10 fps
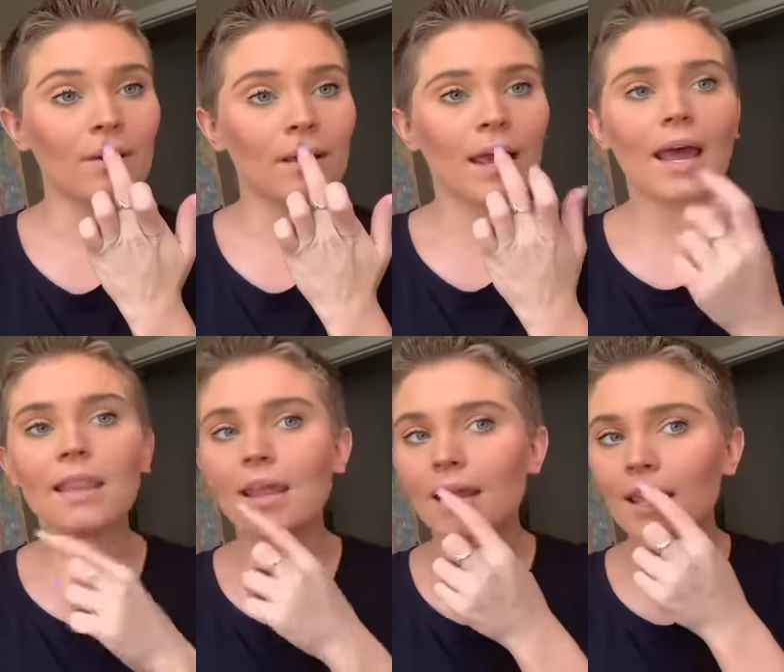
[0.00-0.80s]
and
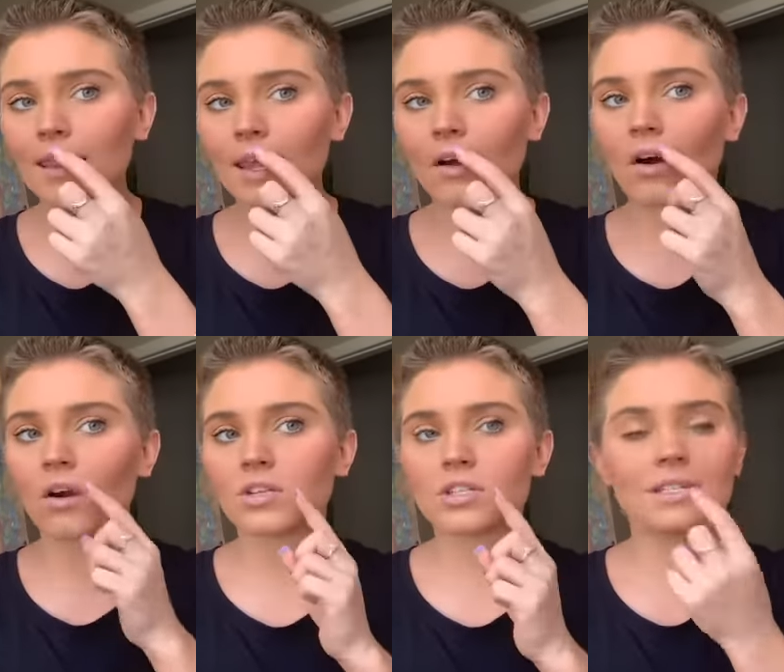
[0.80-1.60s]
then they
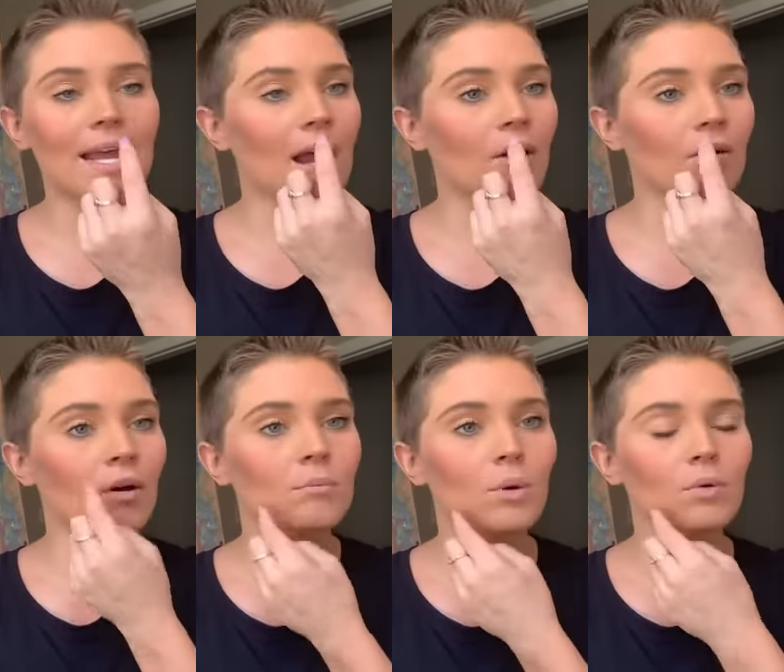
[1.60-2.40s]
arch down
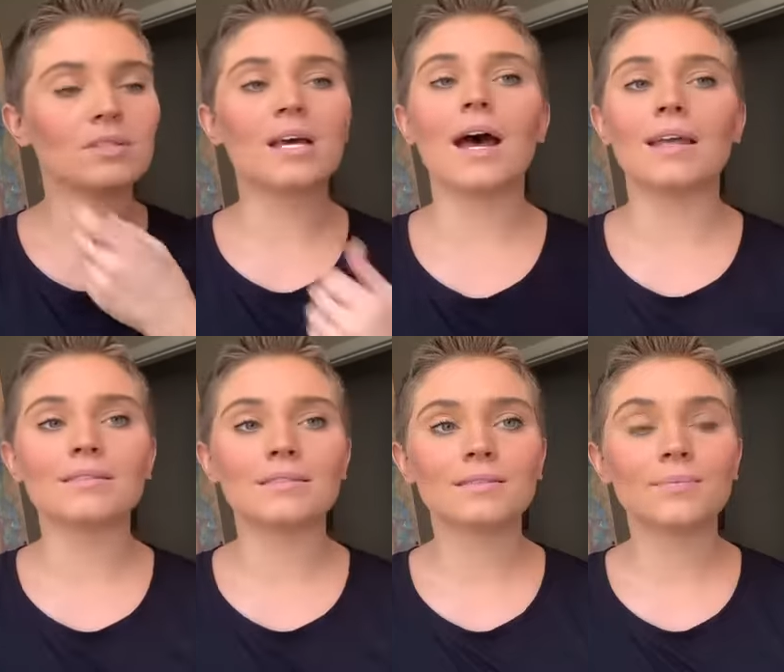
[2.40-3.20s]
on both
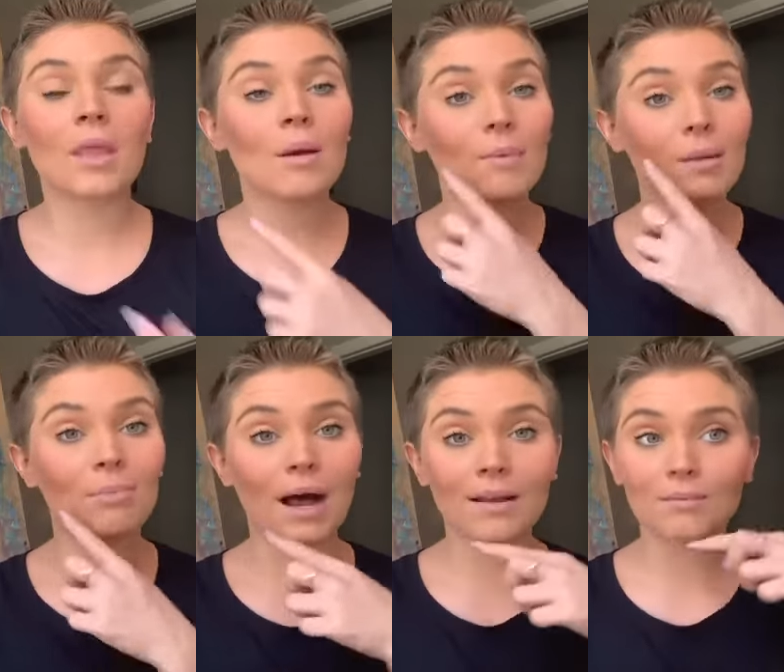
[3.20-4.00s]
sides. My
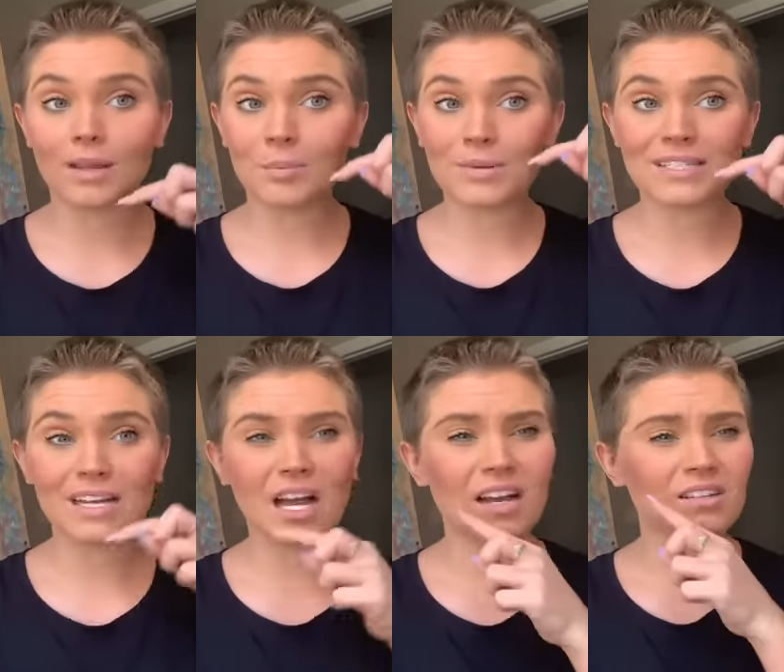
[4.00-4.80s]
bottom lip is then
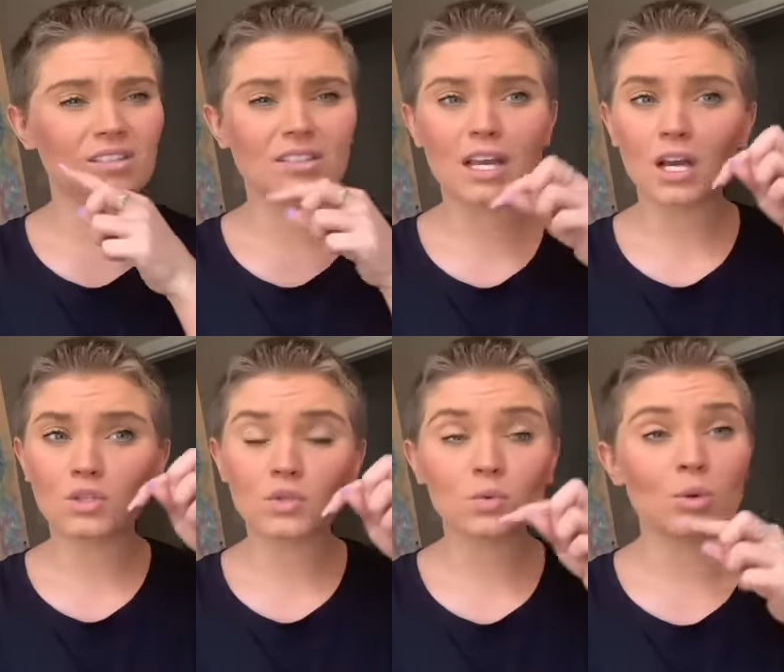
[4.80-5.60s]
kind of just like a
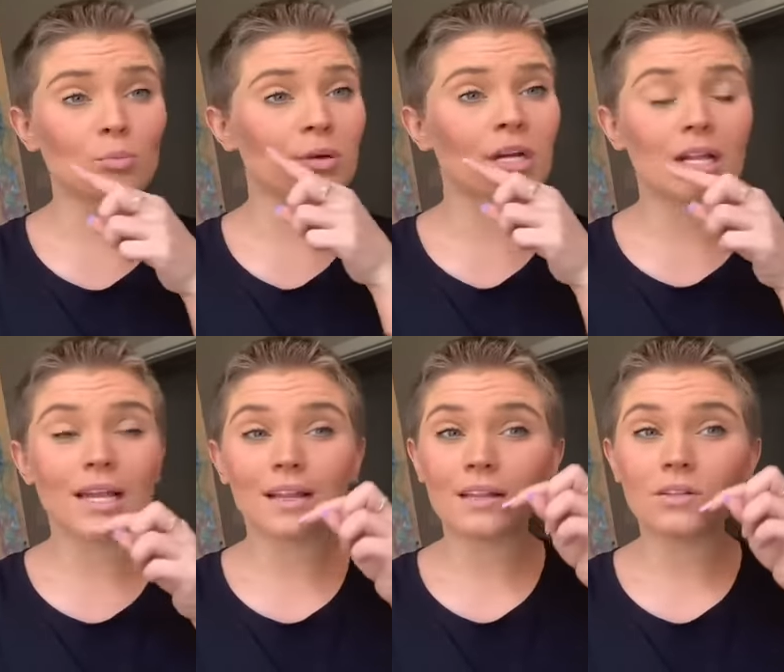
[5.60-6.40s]
swoop,
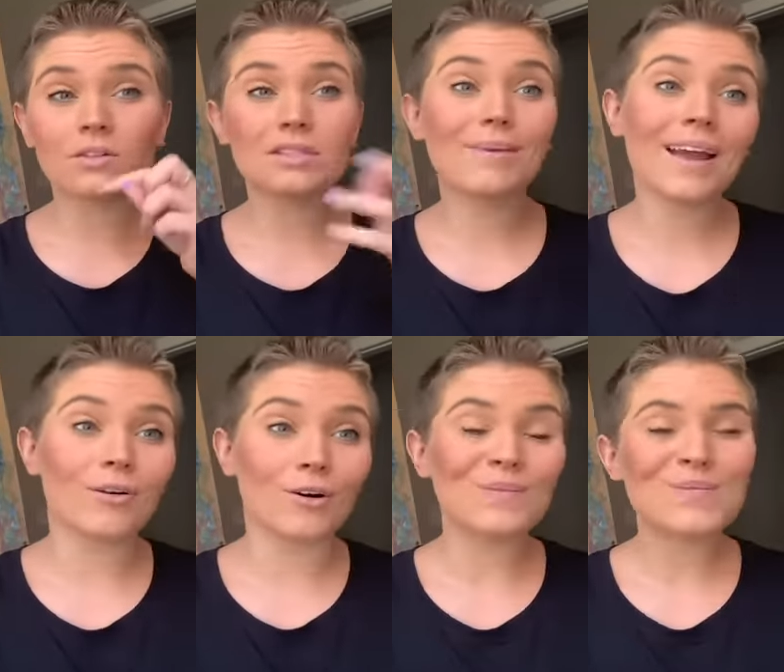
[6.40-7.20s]
like a little
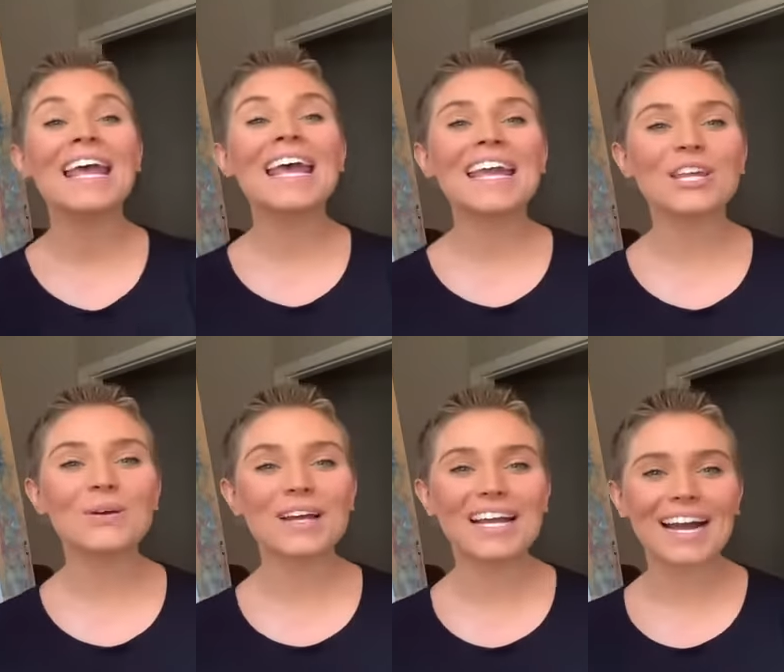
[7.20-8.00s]
smile. You
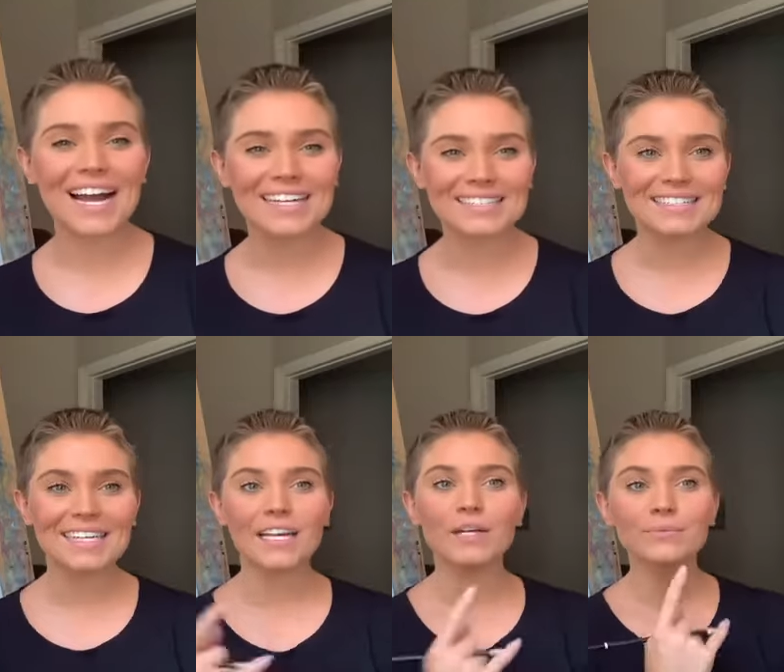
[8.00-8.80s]
can kind of see